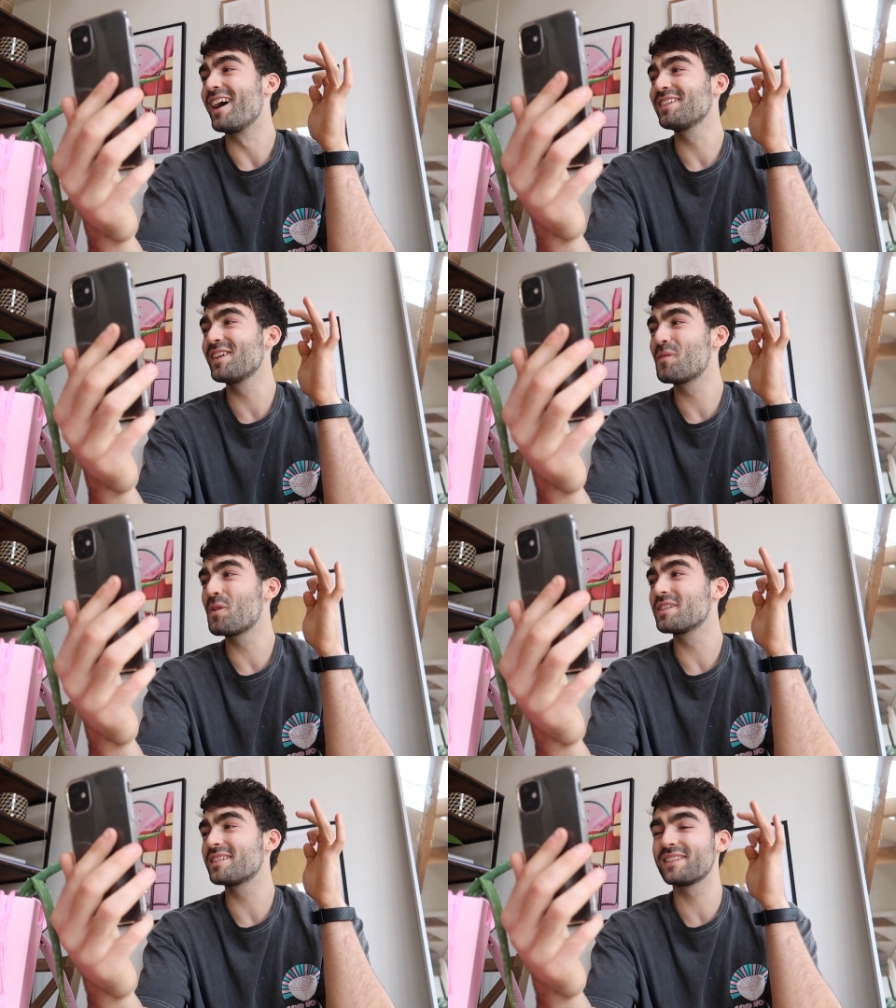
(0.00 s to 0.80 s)
don't know
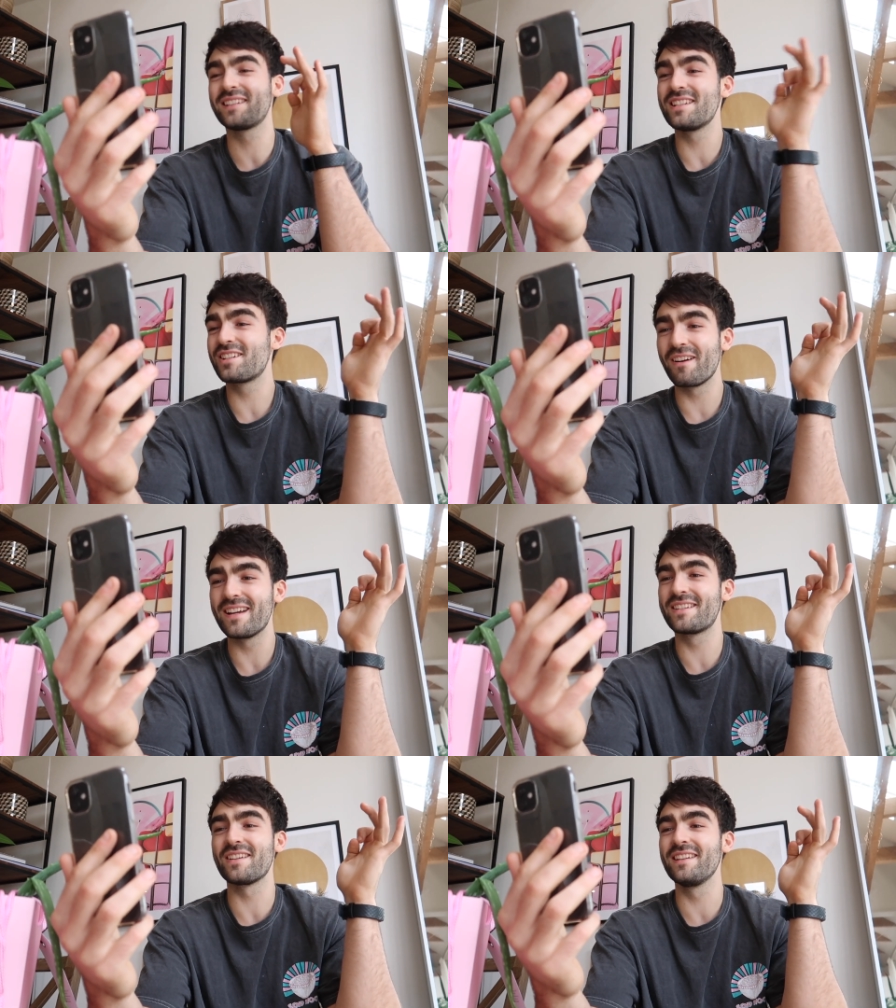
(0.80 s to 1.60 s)
what
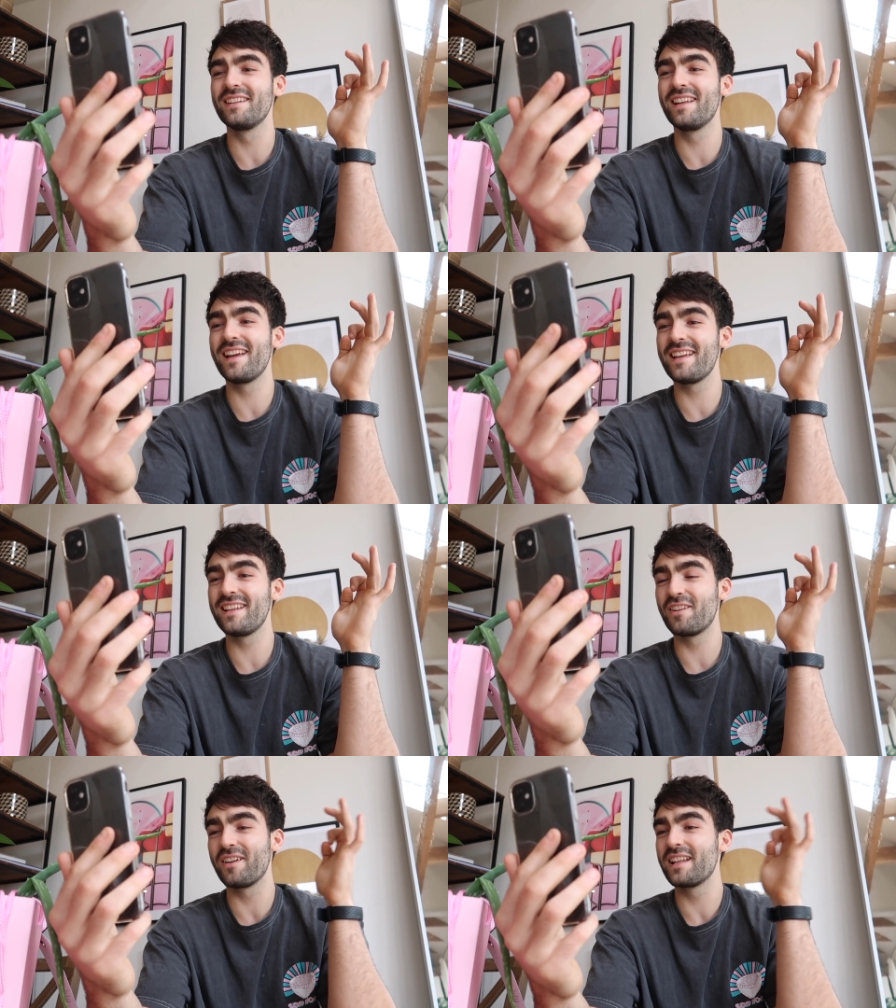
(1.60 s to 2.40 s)
situation
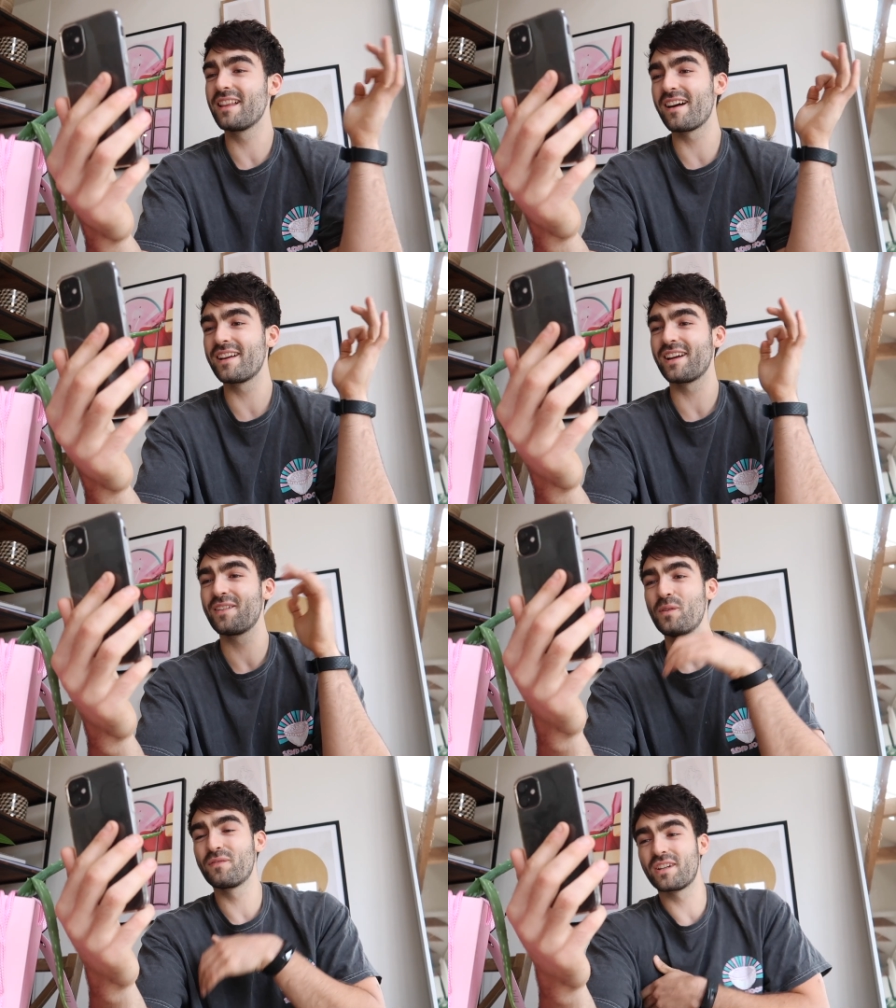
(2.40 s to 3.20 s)
you're in, like
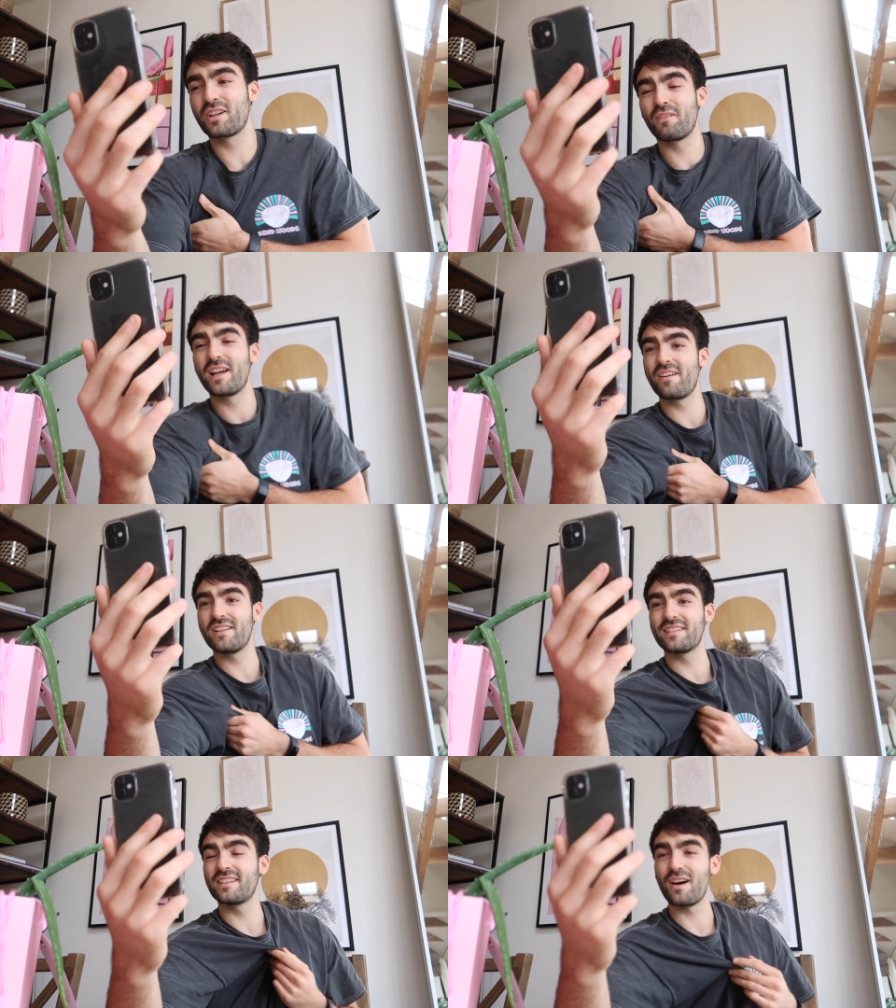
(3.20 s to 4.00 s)
with your career
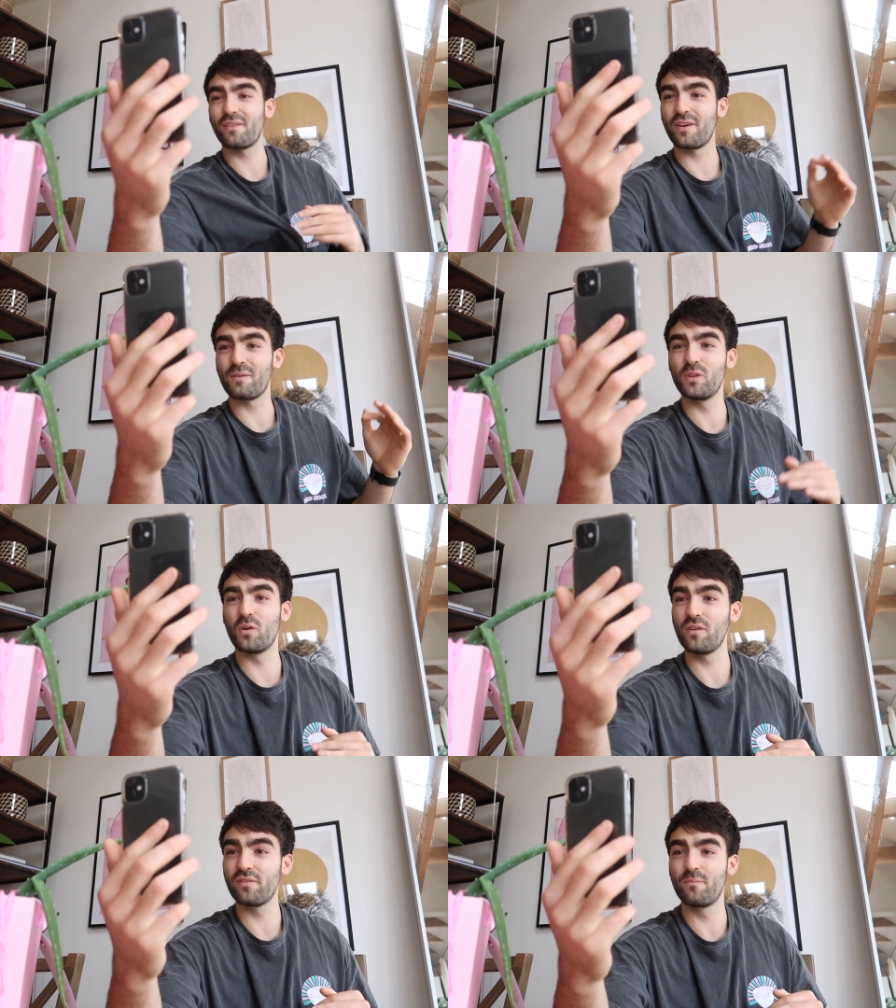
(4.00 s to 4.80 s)
and stuff up
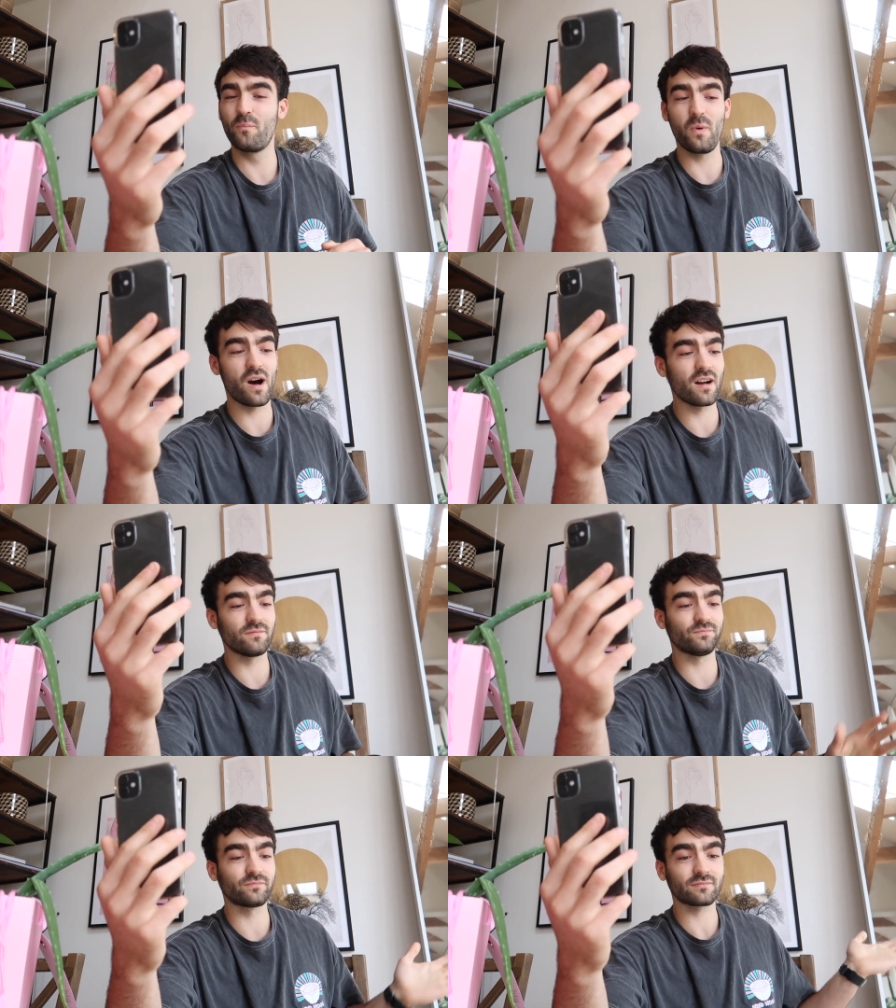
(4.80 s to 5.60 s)
north,
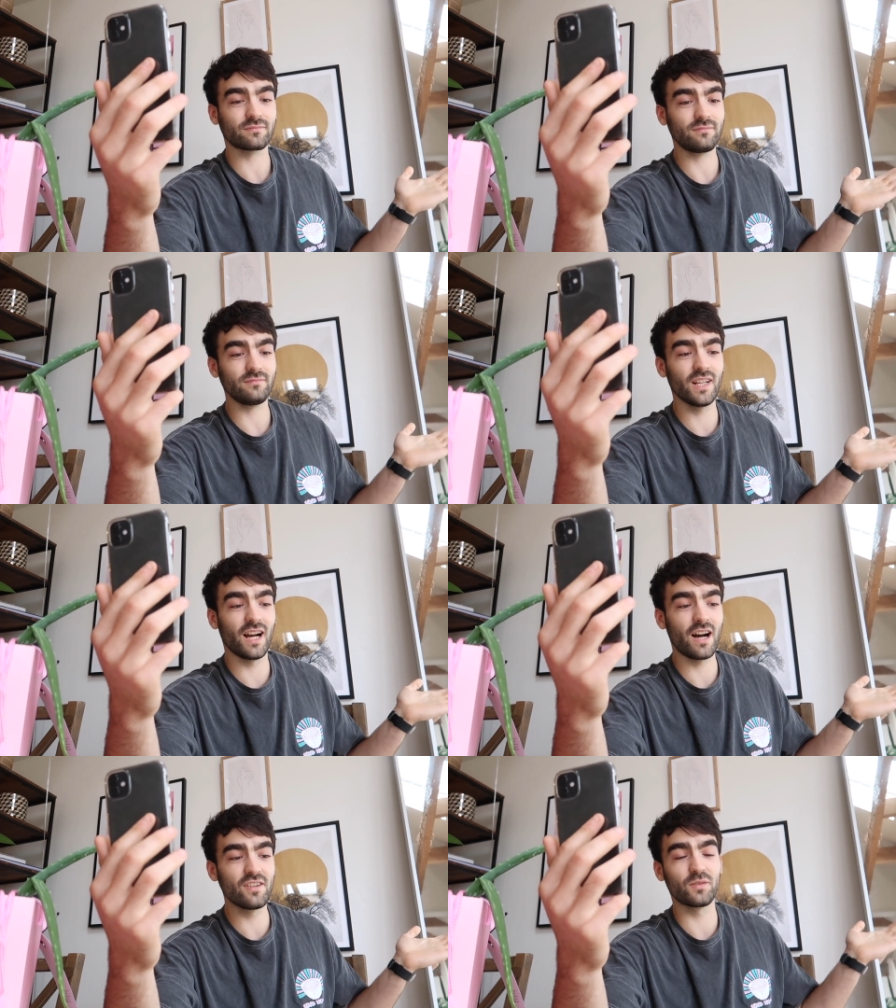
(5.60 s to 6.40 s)
but
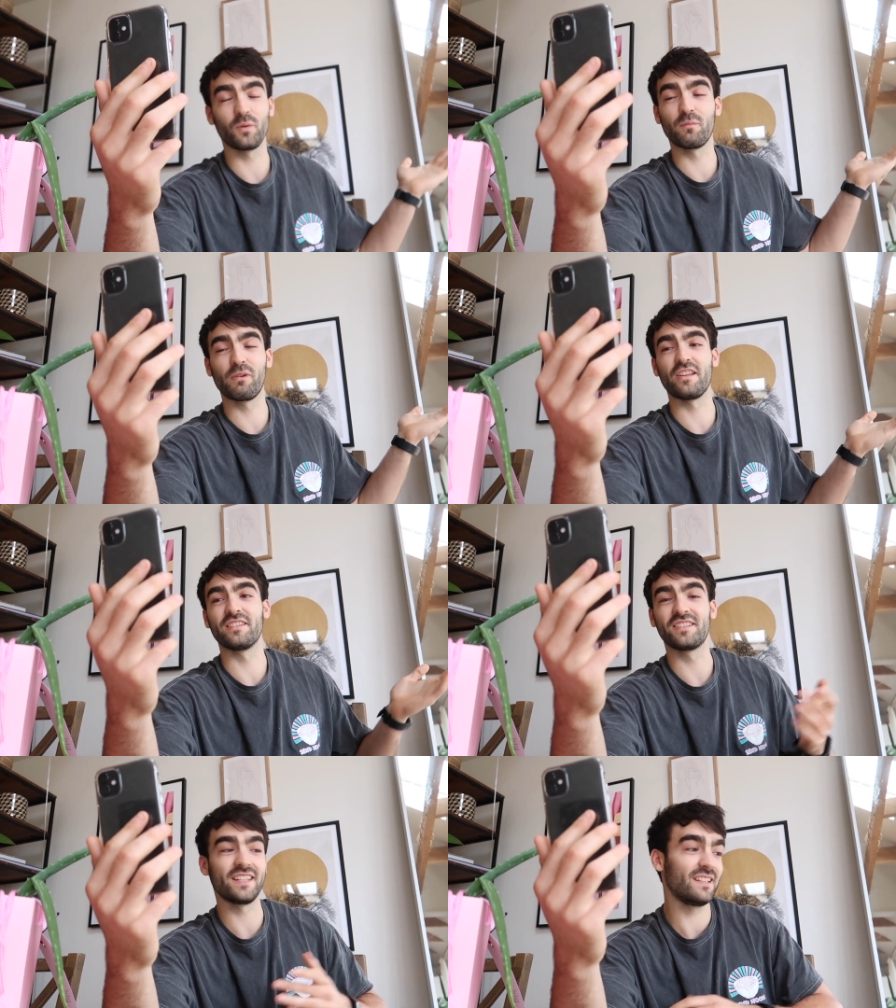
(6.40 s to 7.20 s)
I just want to plant
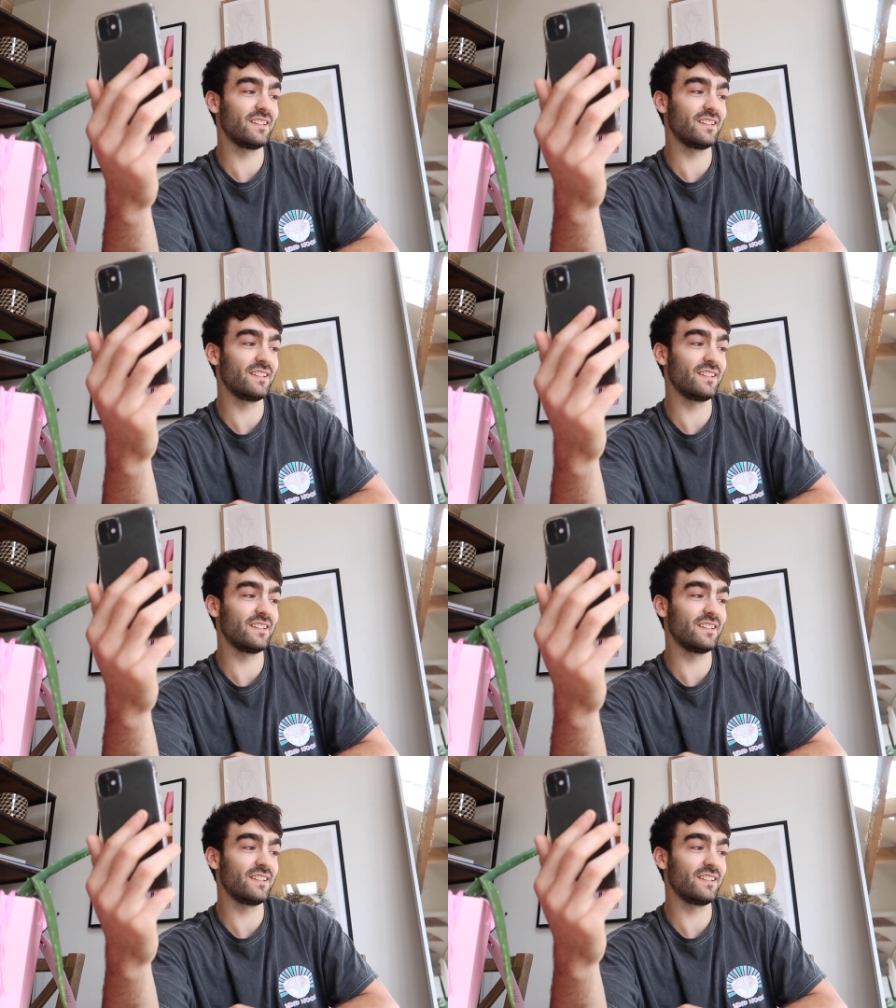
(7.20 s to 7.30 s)
the seed.